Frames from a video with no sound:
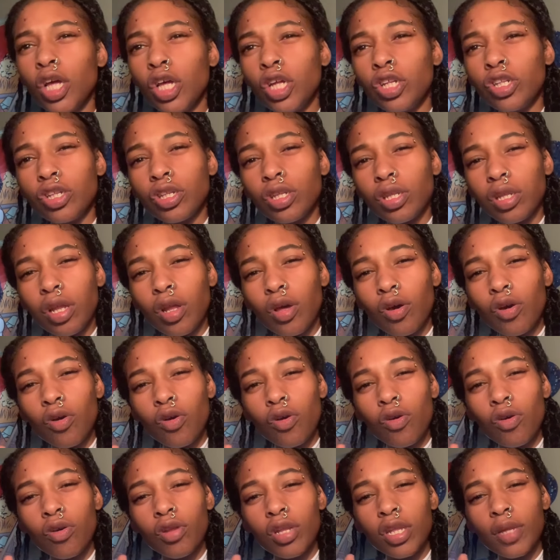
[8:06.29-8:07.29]

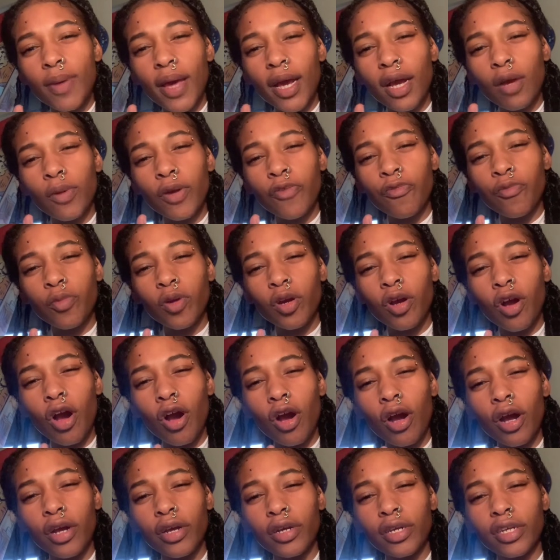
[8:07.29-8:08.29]
Slowly back away from the
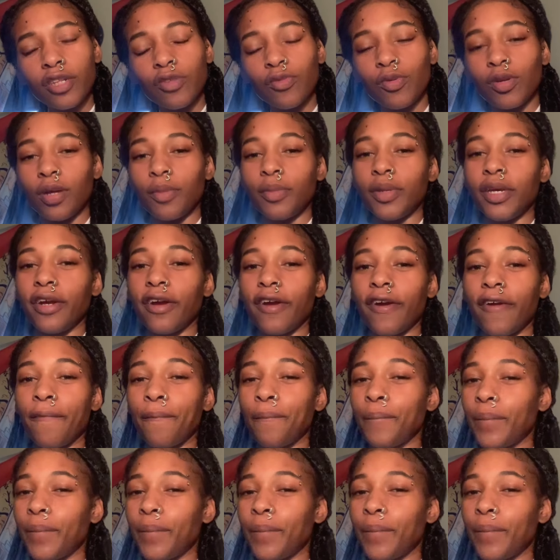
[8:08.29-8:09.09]
car is what I'm hearing.